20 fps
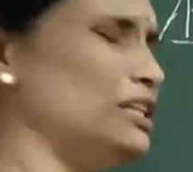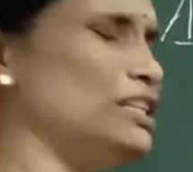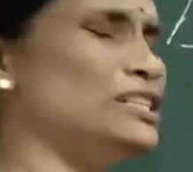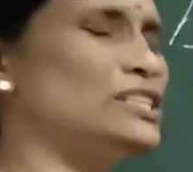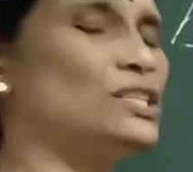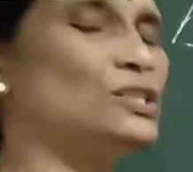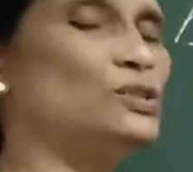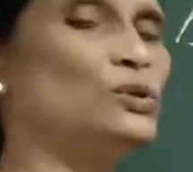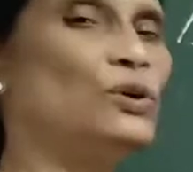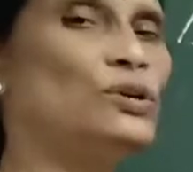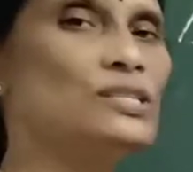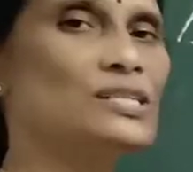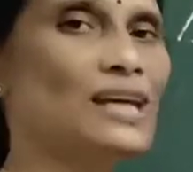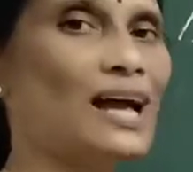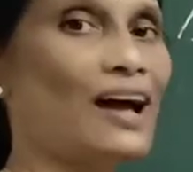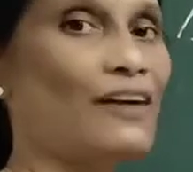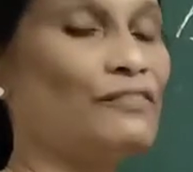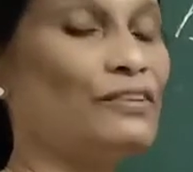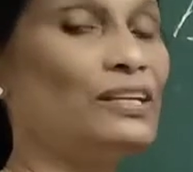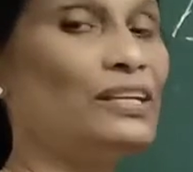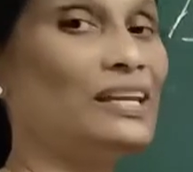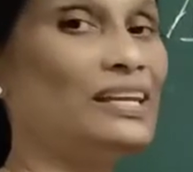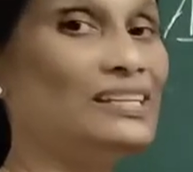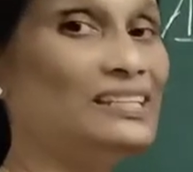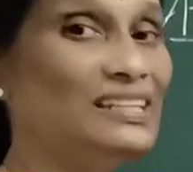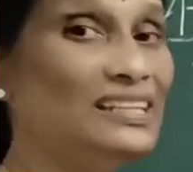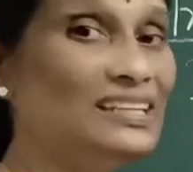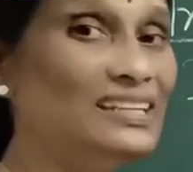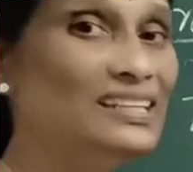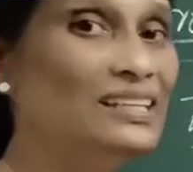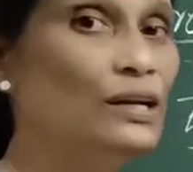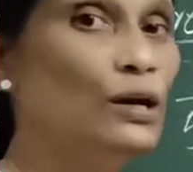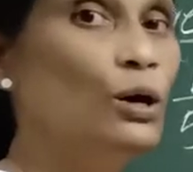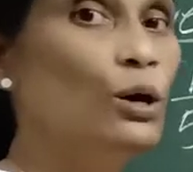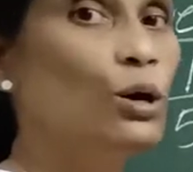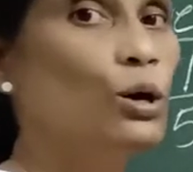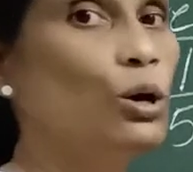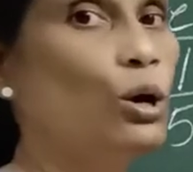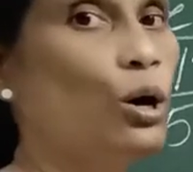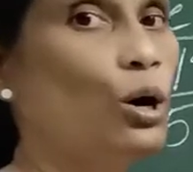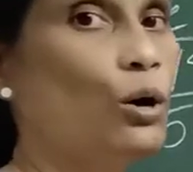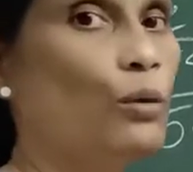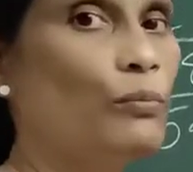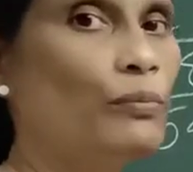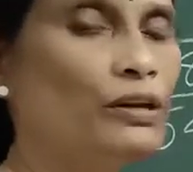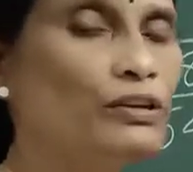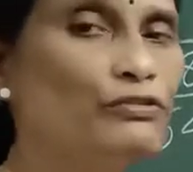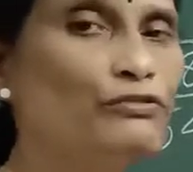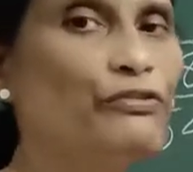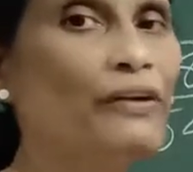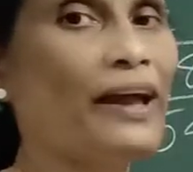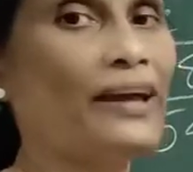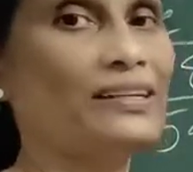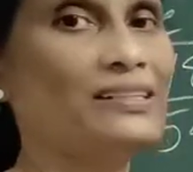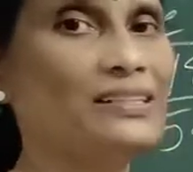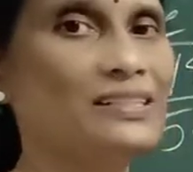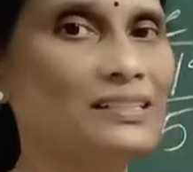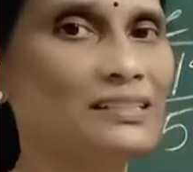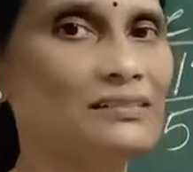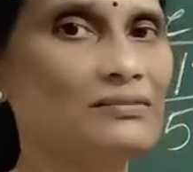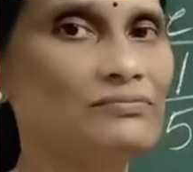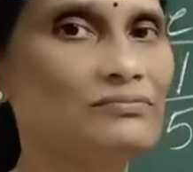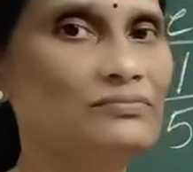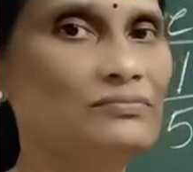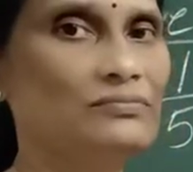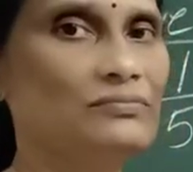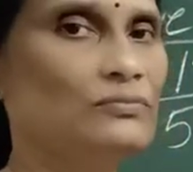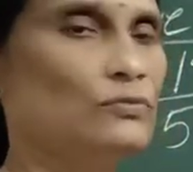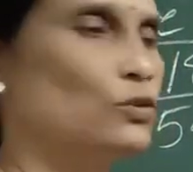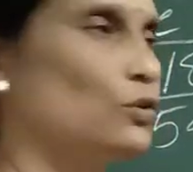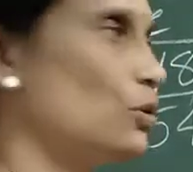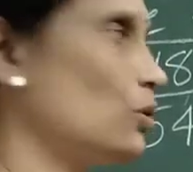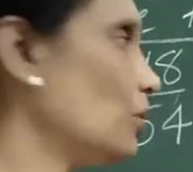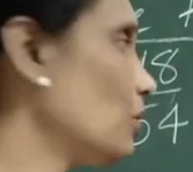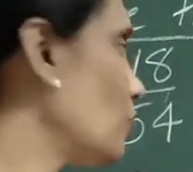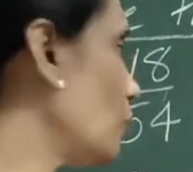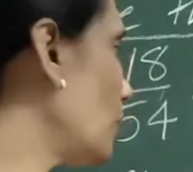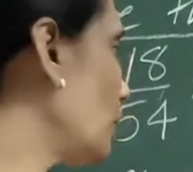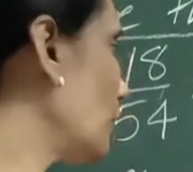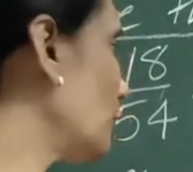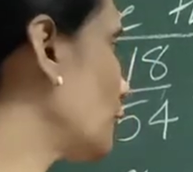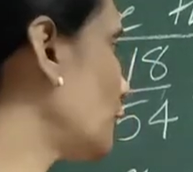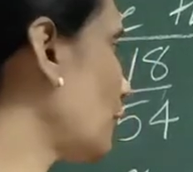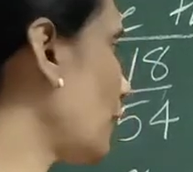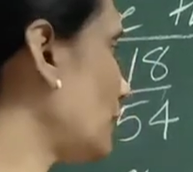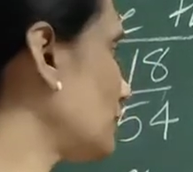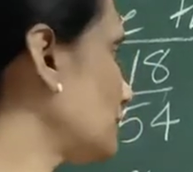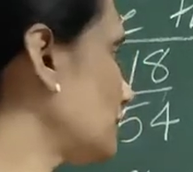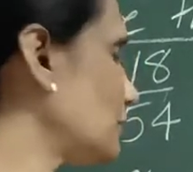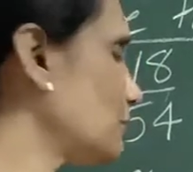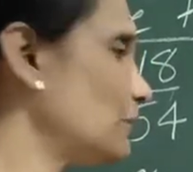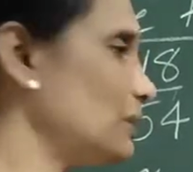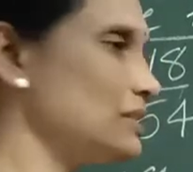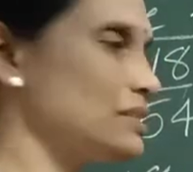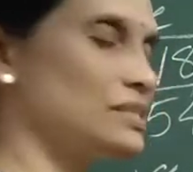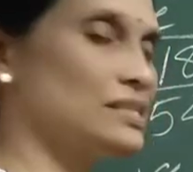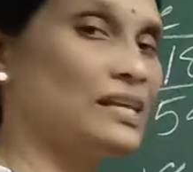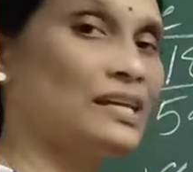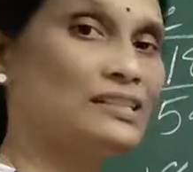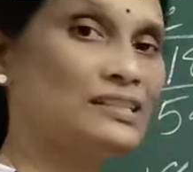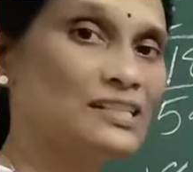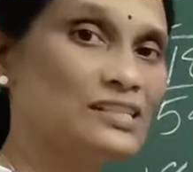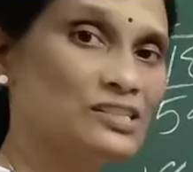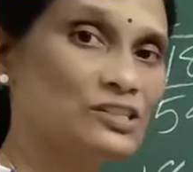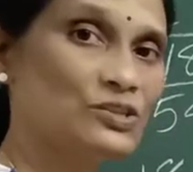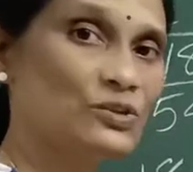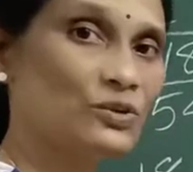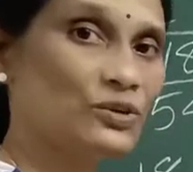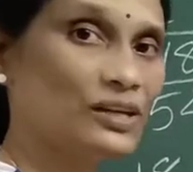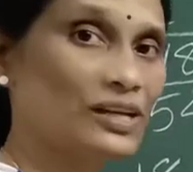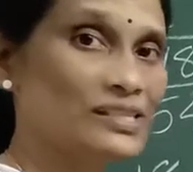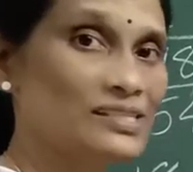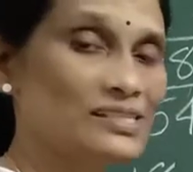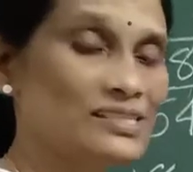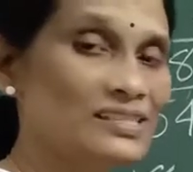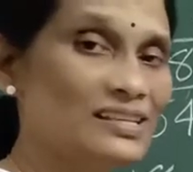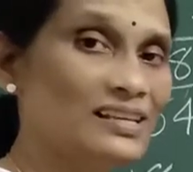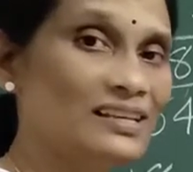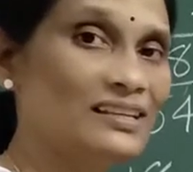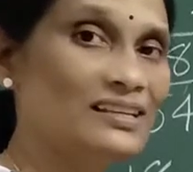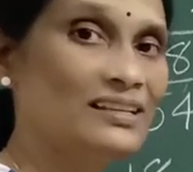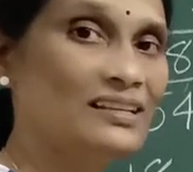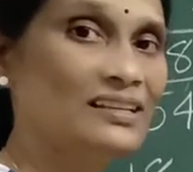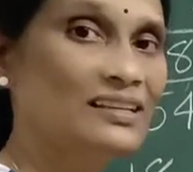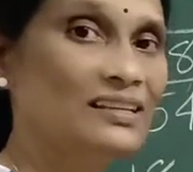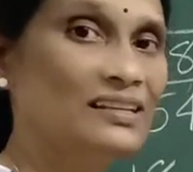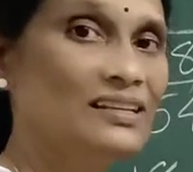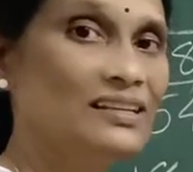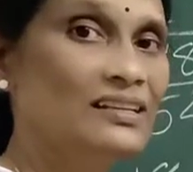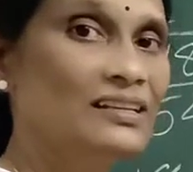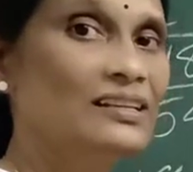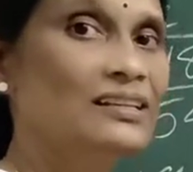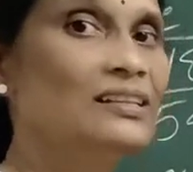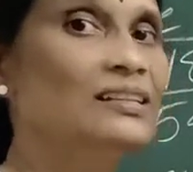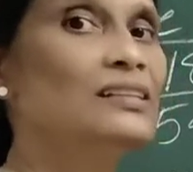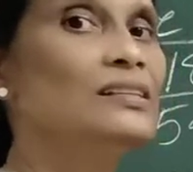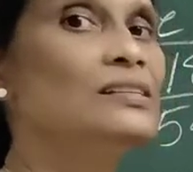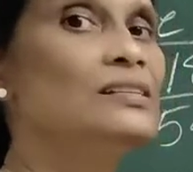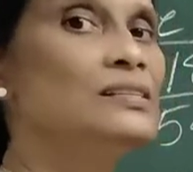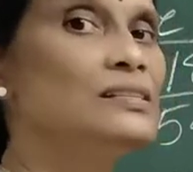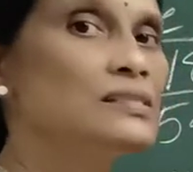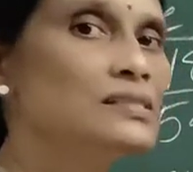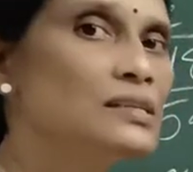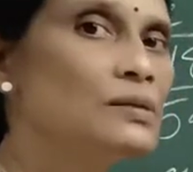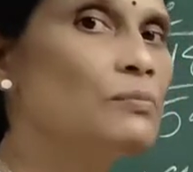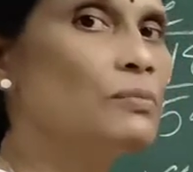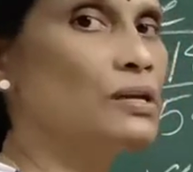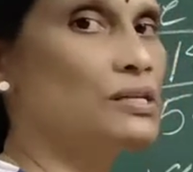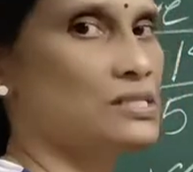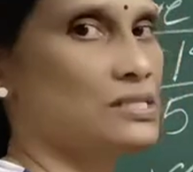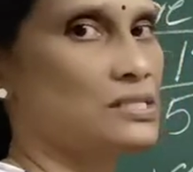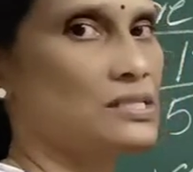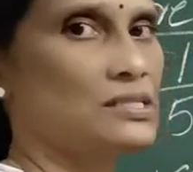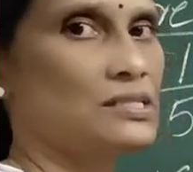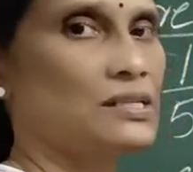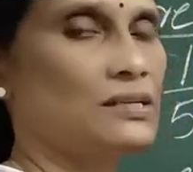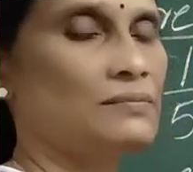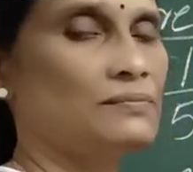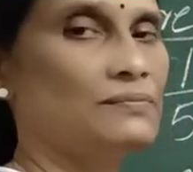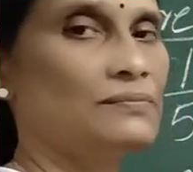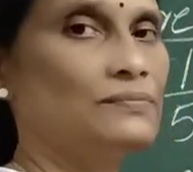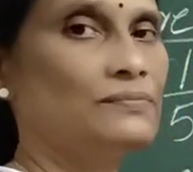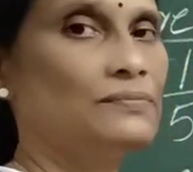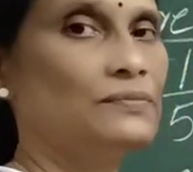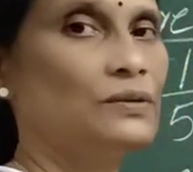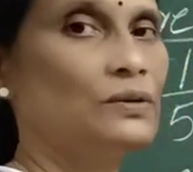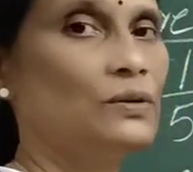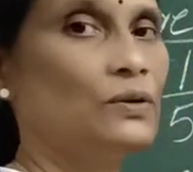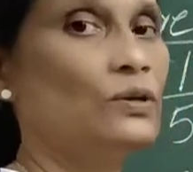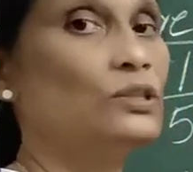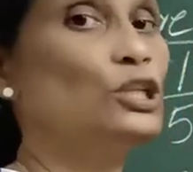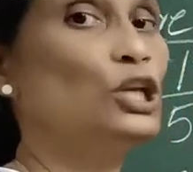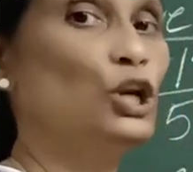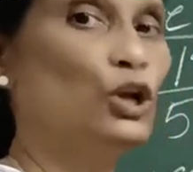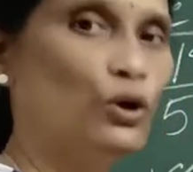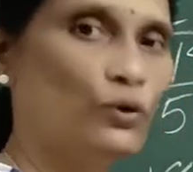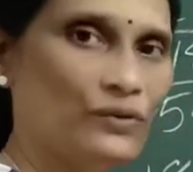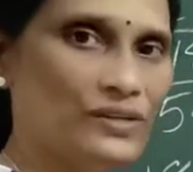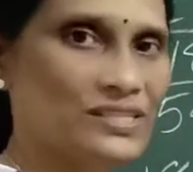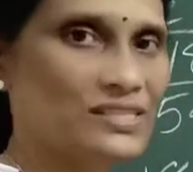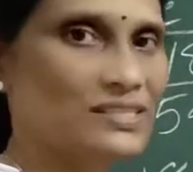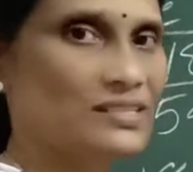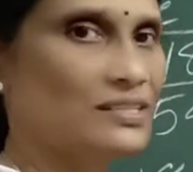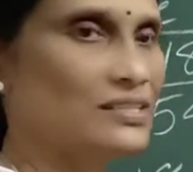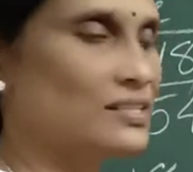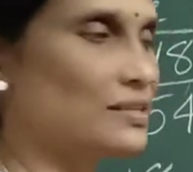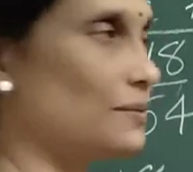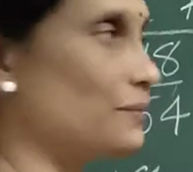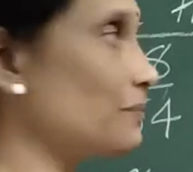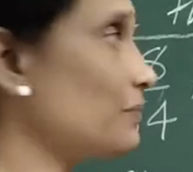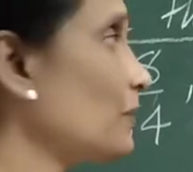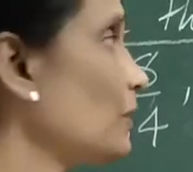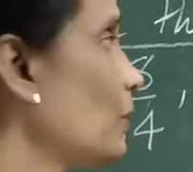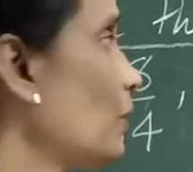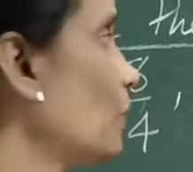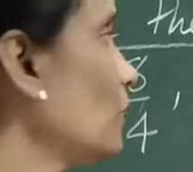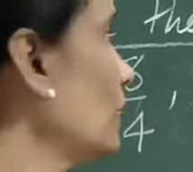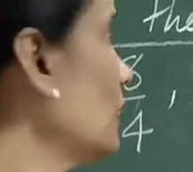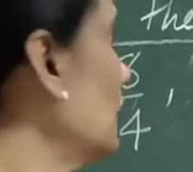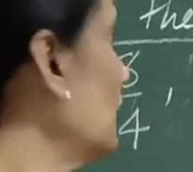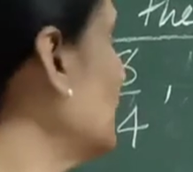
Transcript: not having any common factor. No common factor means that is known as the simplest term or the lowest term. Okay, let us